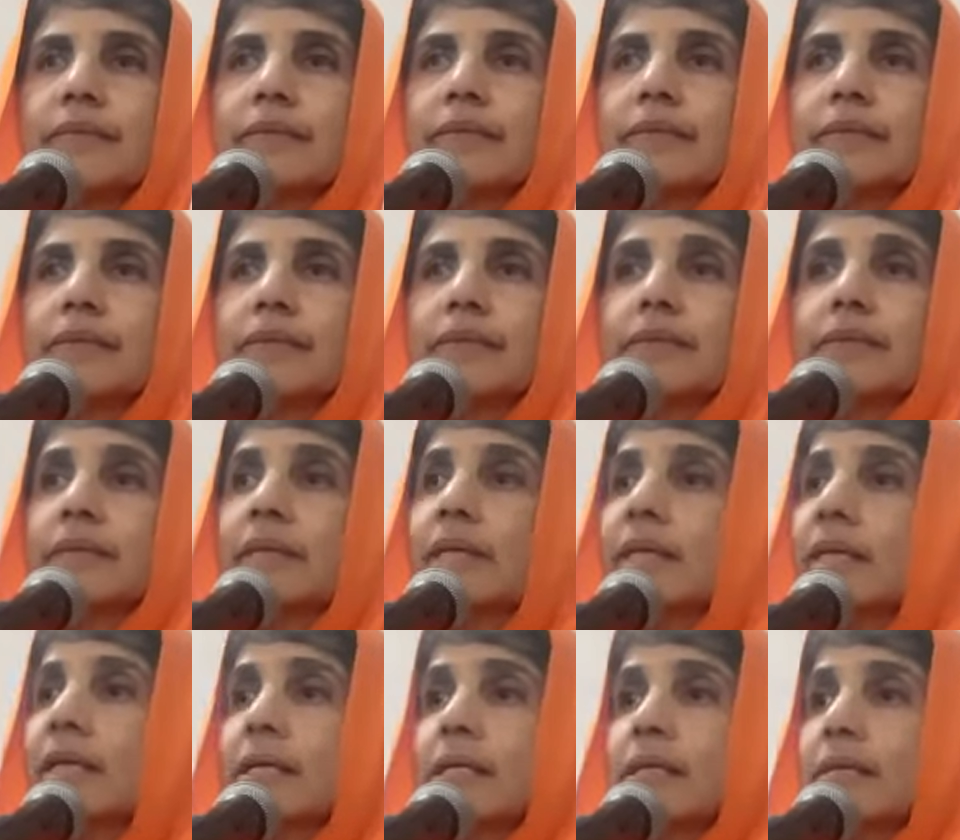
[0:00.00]
What
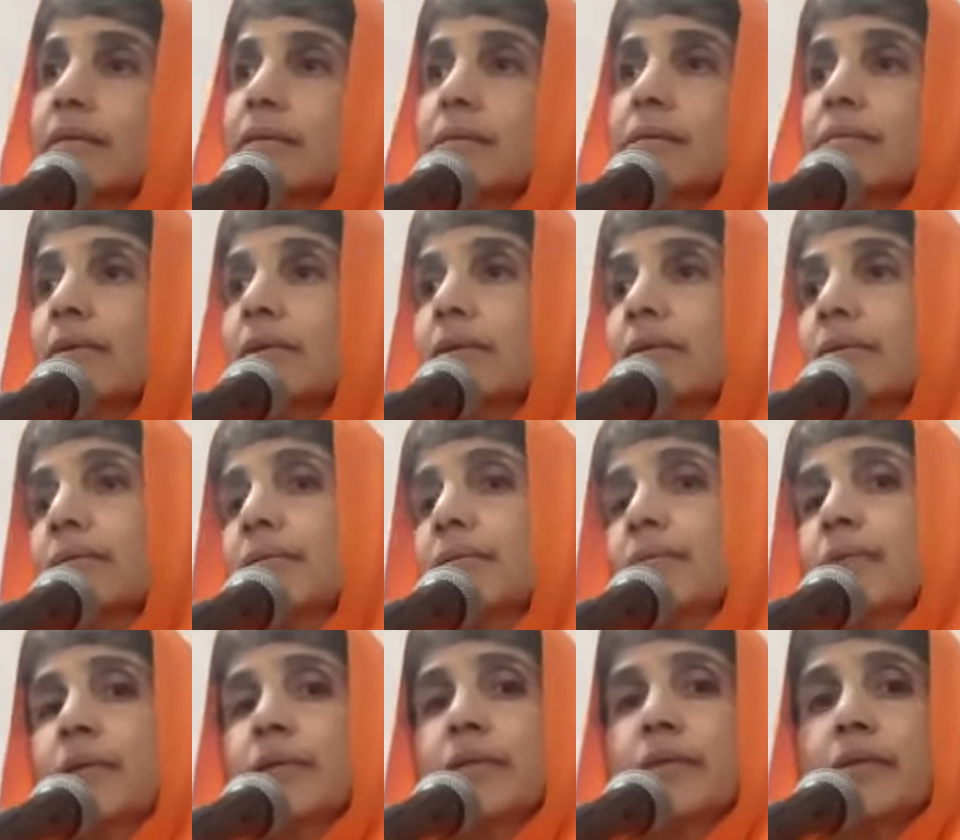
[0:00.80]

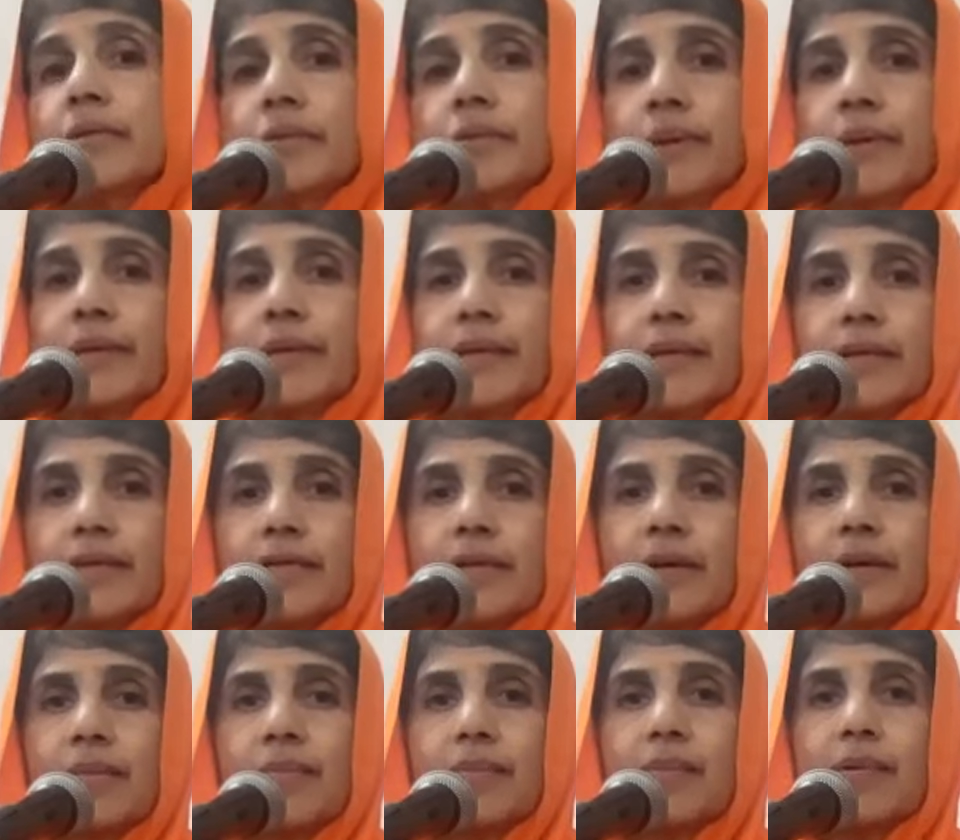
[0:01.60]
is one
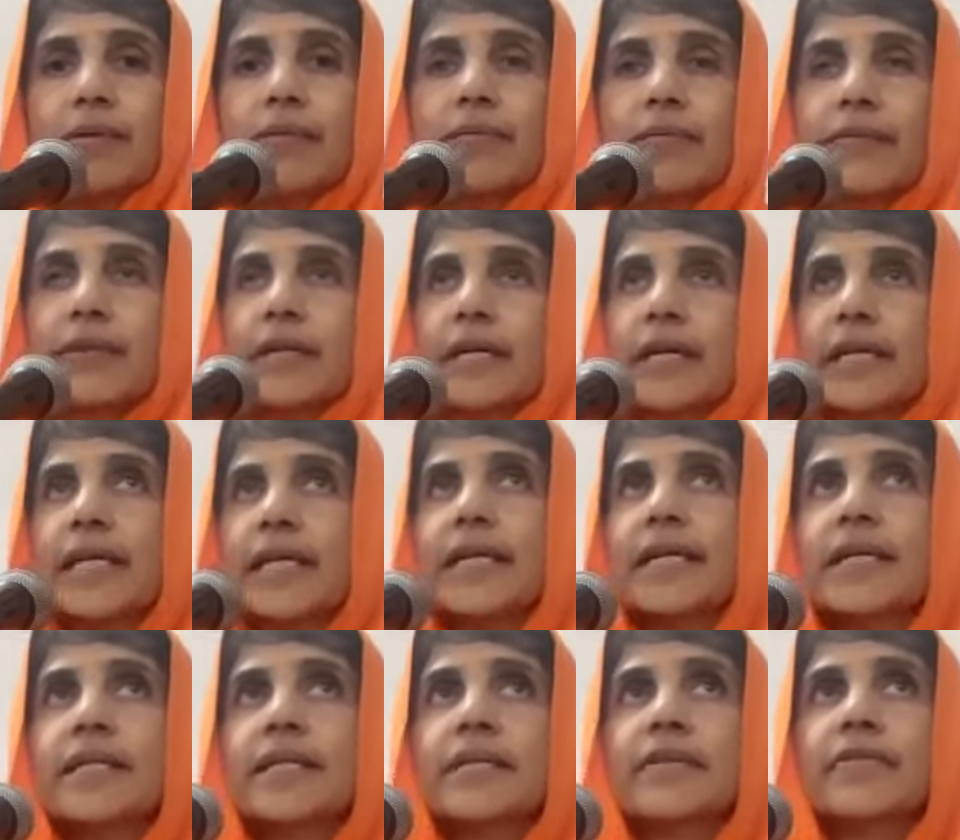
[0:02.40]
example of a
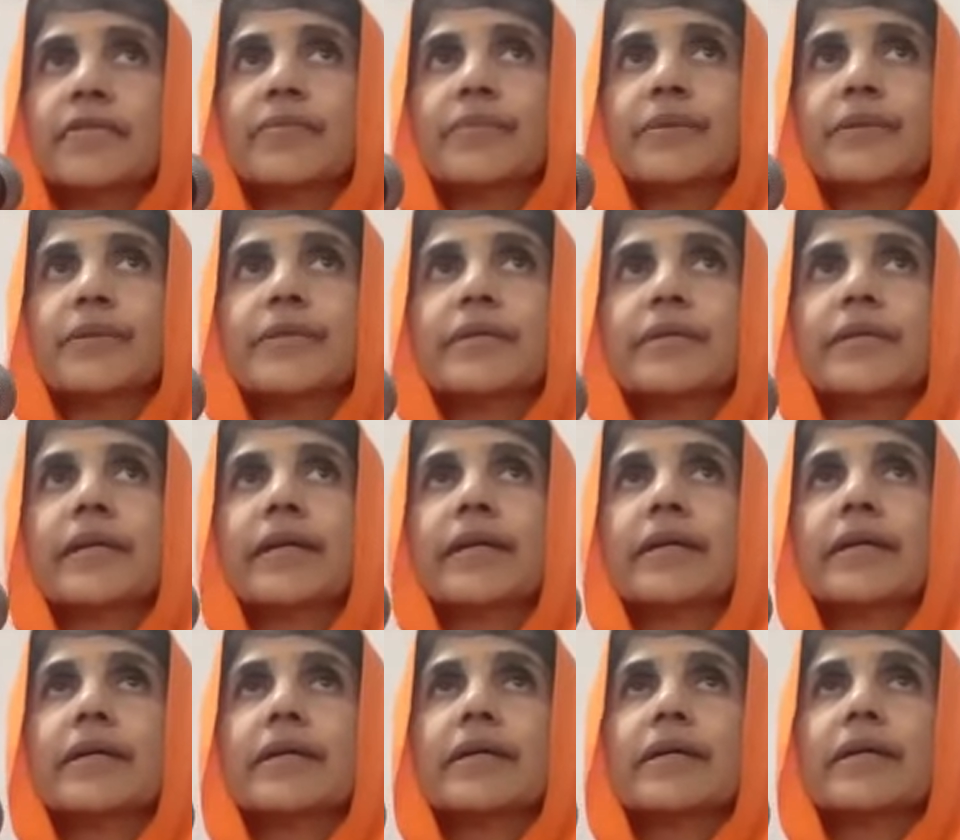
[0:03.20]
collective
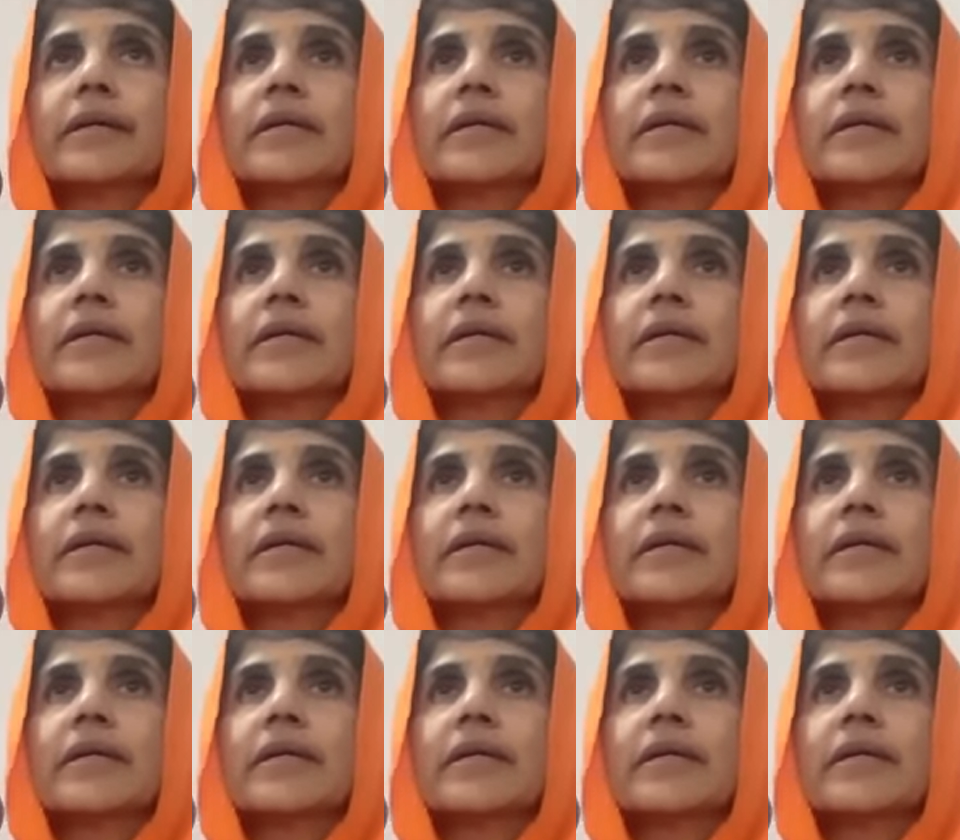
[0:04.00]
mistake?